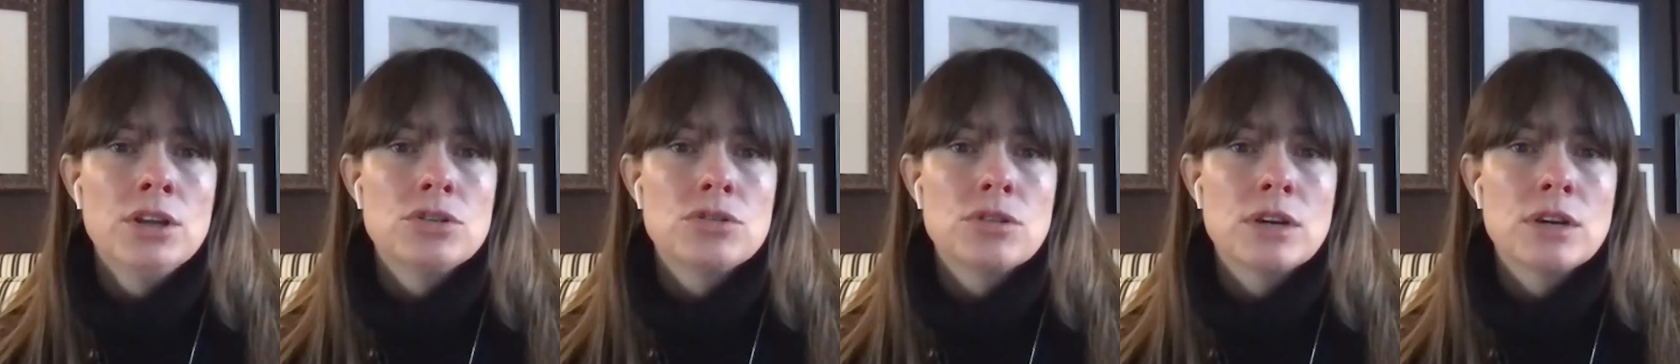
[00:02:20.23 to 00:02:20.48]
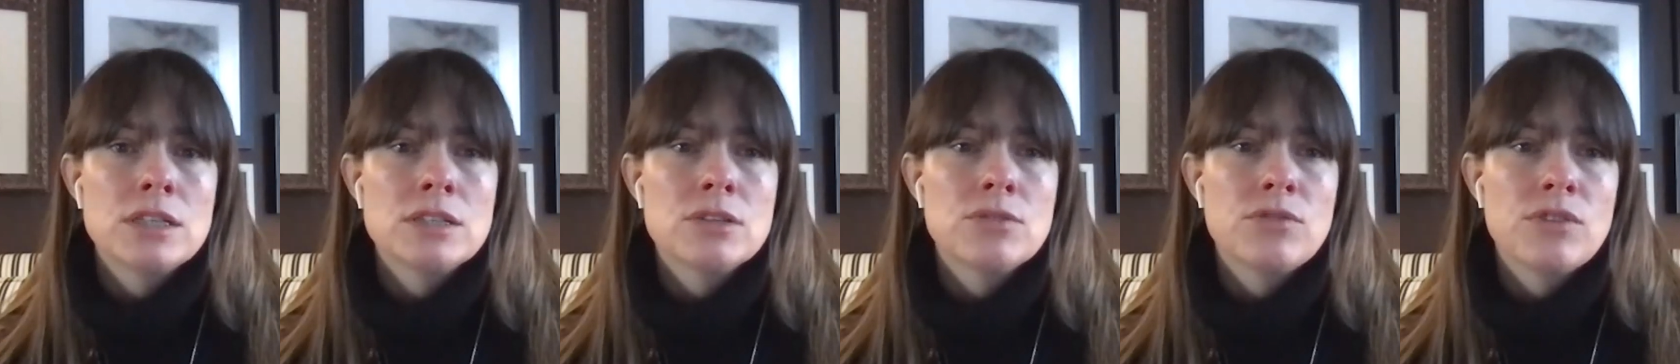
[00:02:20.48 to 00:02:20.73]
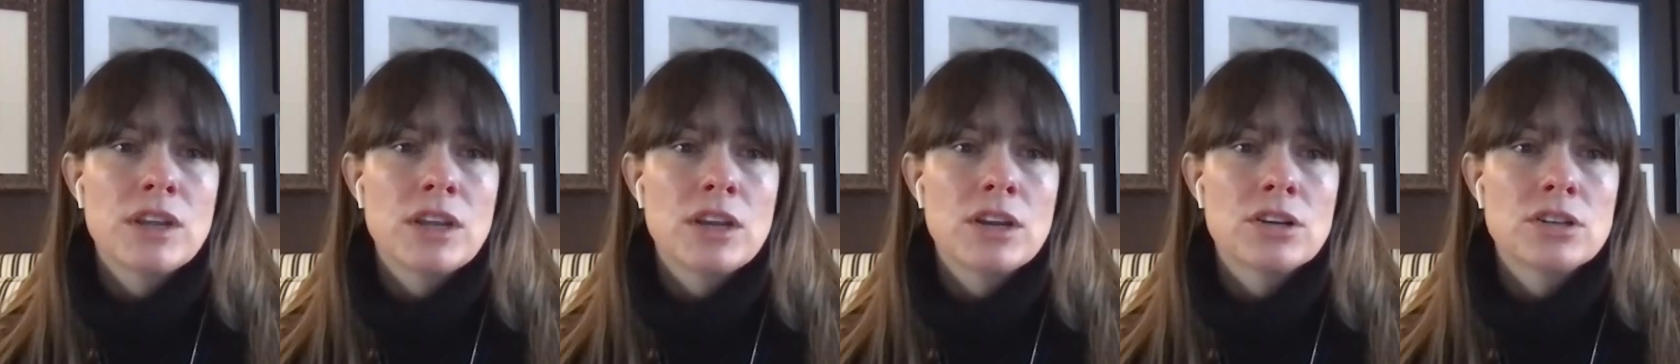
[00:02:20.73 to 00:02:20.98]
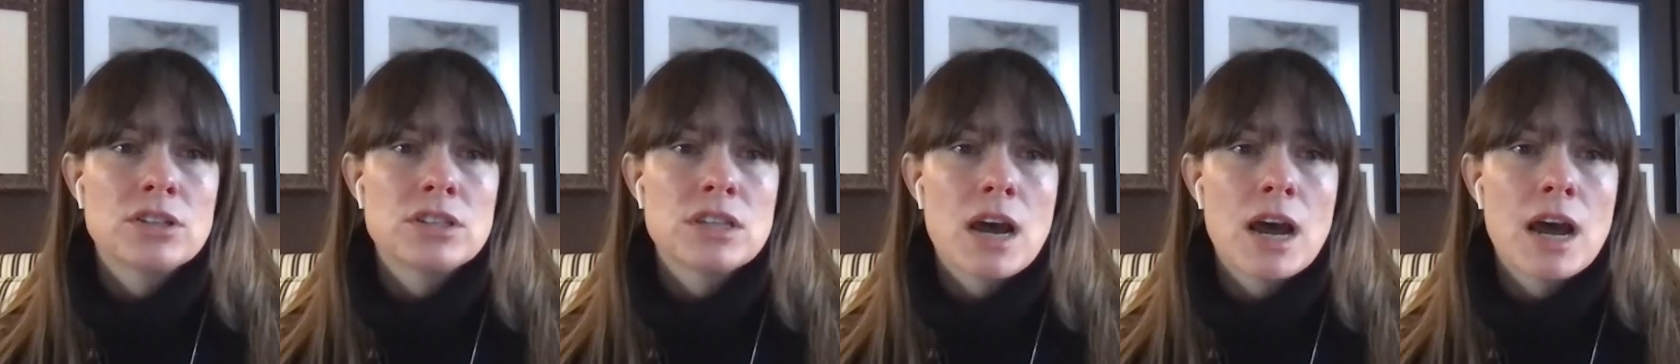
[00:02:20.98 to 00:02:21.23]

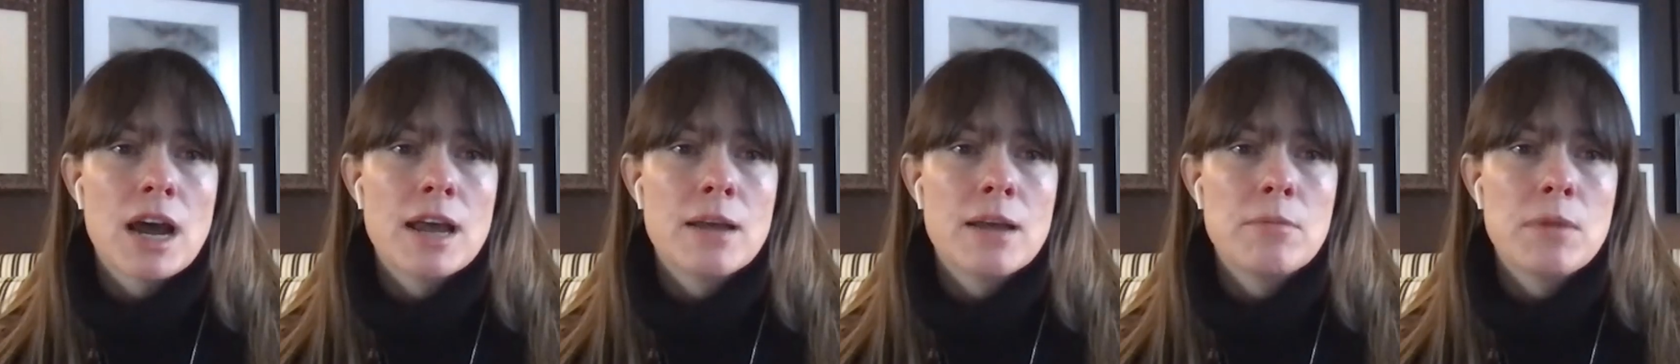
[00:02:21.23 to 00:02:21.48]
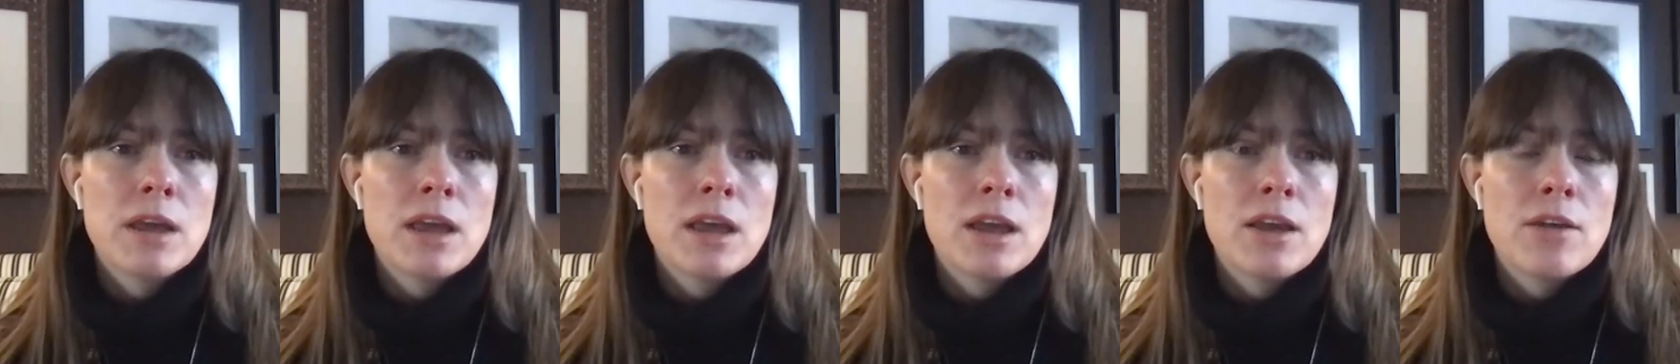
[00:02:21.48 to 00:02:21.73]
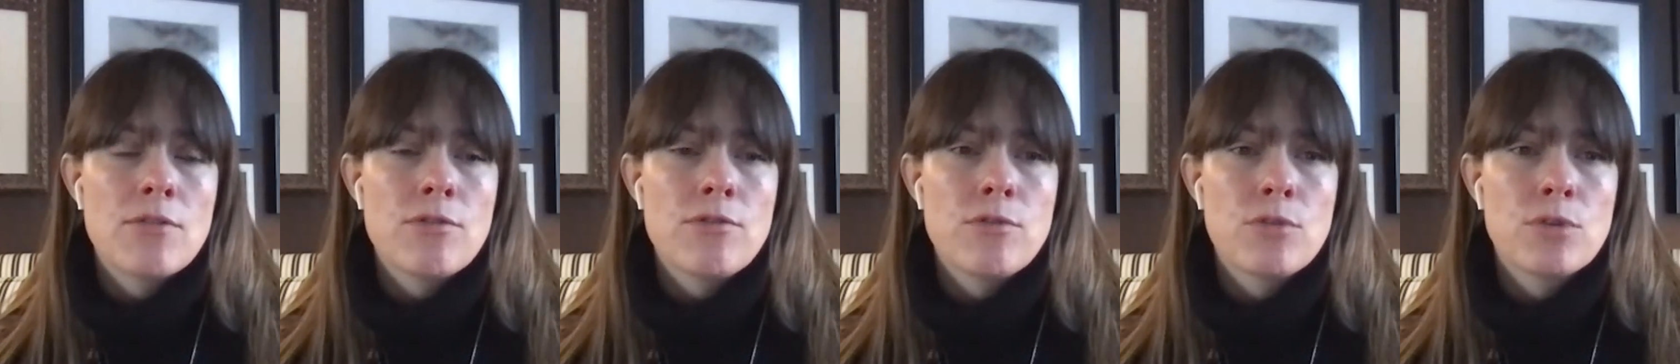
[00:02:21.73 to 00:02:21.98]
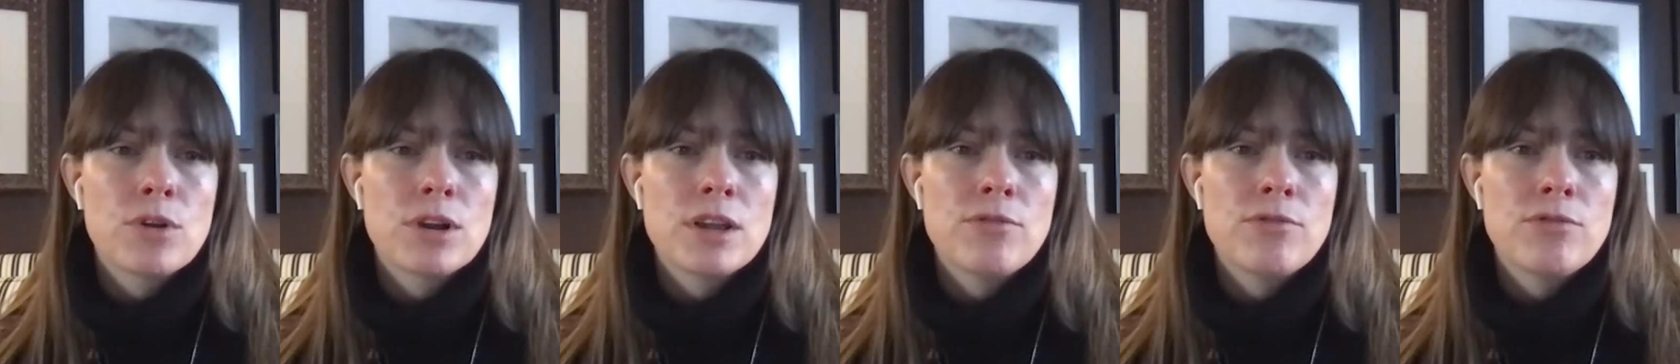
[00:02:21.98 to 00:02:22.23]
Transfigured Time, a
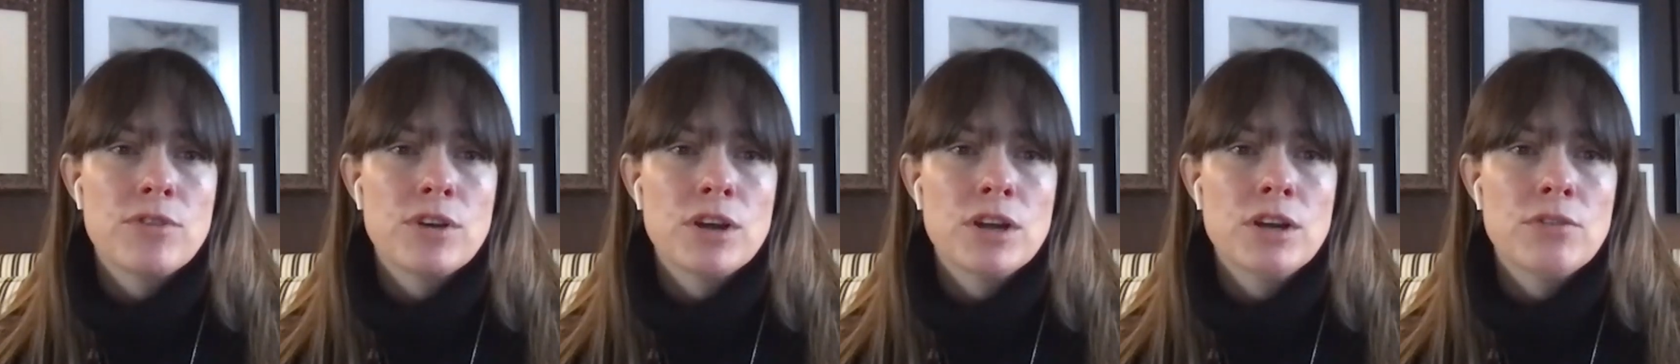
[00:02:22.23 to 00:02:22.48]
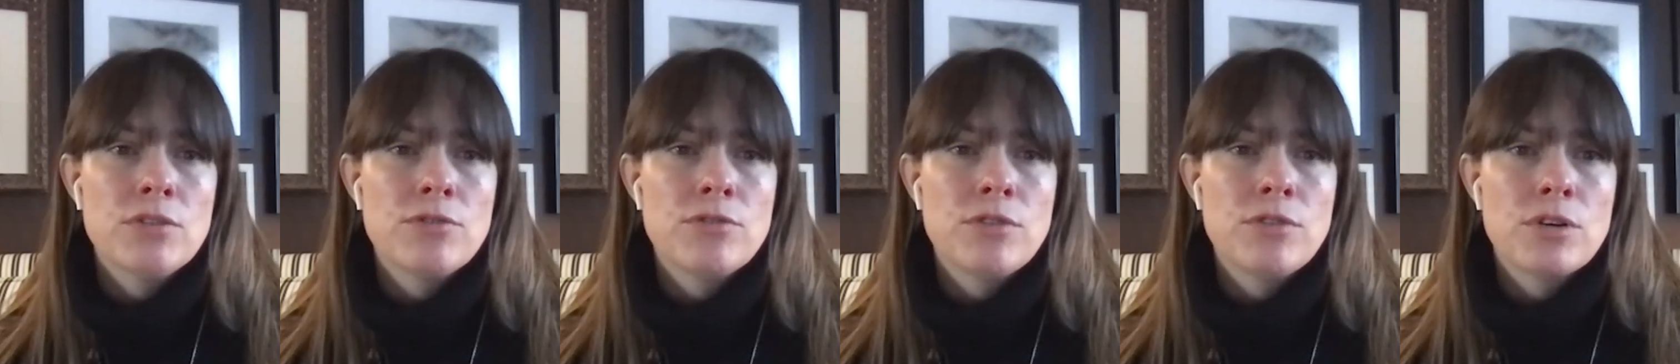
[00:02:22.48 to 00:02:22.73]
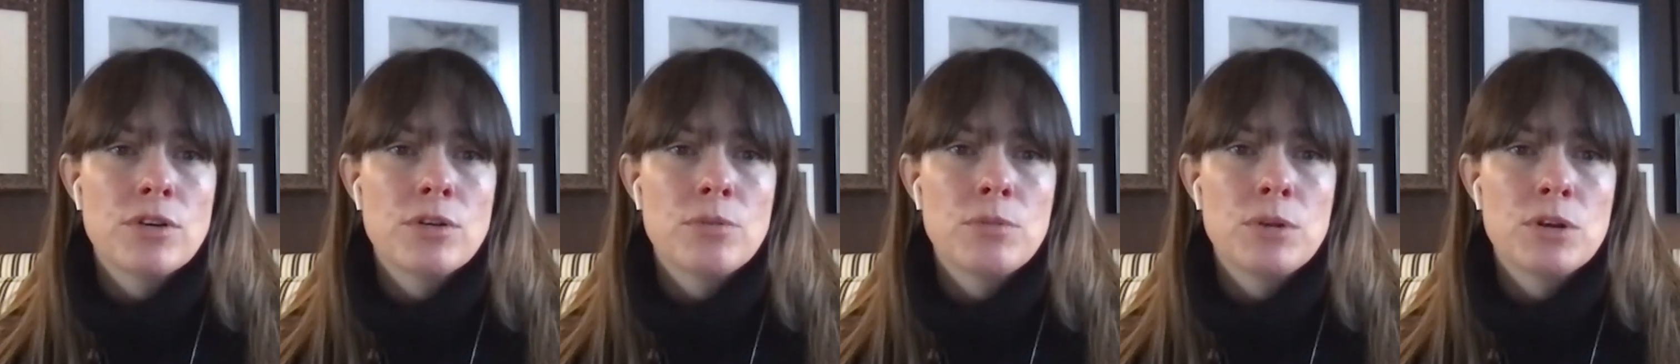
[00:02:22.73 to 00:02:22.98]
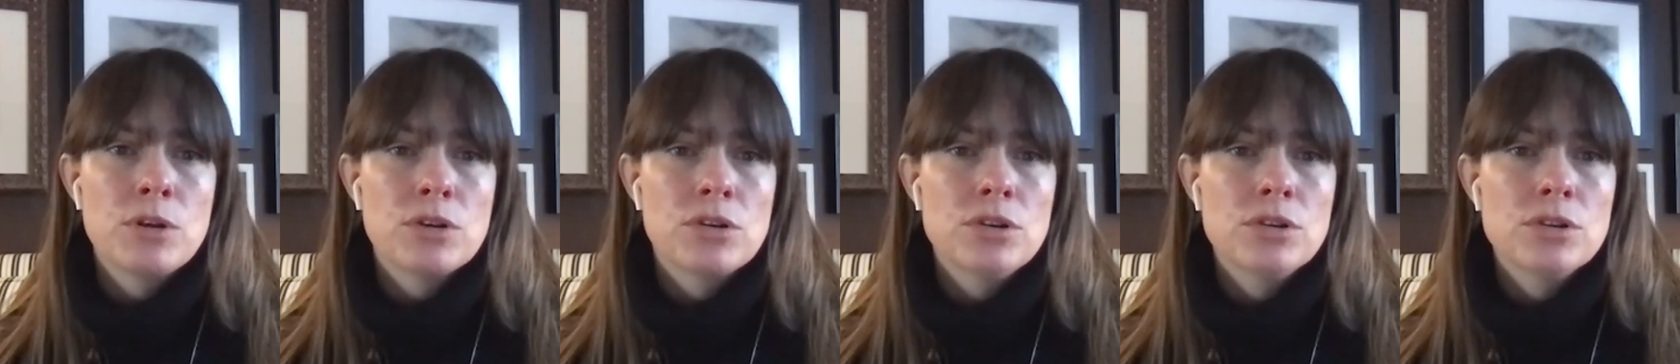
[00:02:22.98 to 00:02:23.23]
40-foot
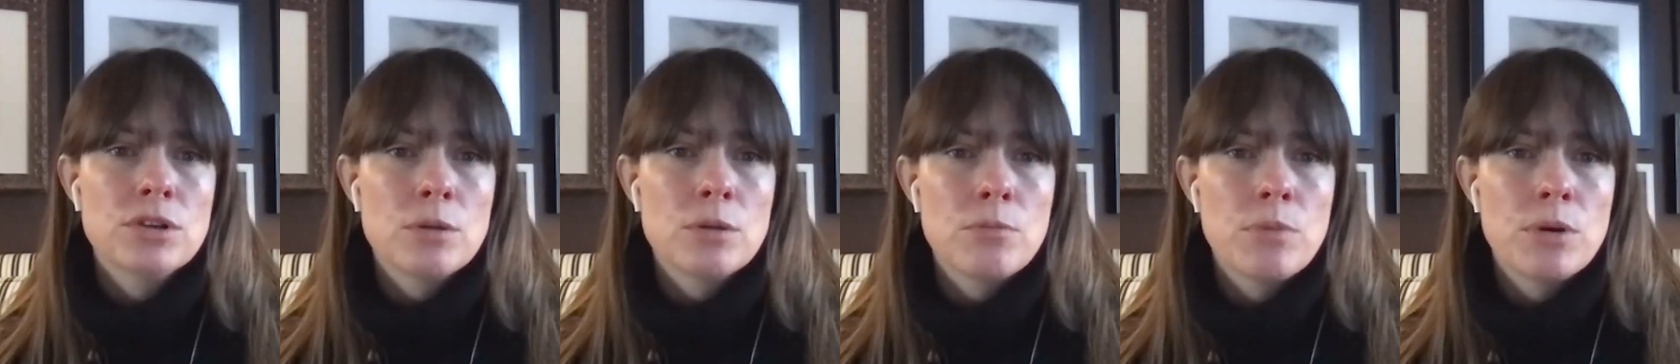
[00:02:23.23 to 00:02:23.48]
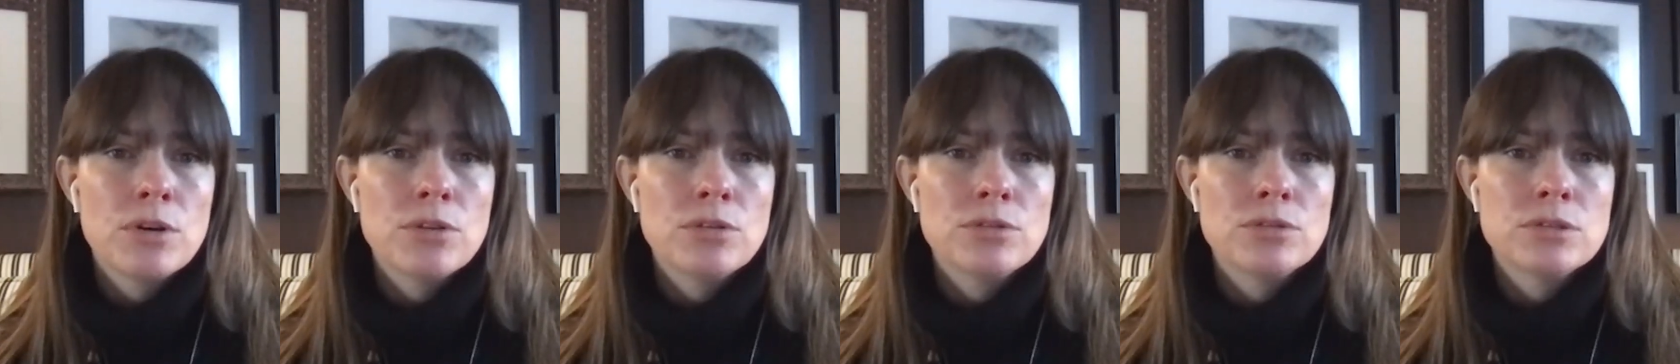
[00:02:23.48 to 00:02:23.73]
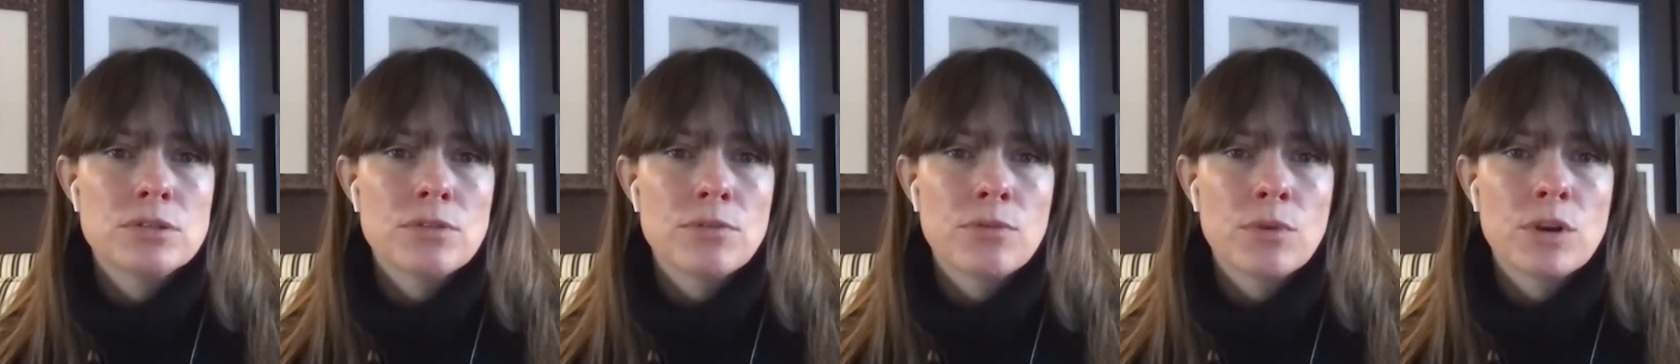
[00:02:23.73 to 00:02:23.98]
photomural composed of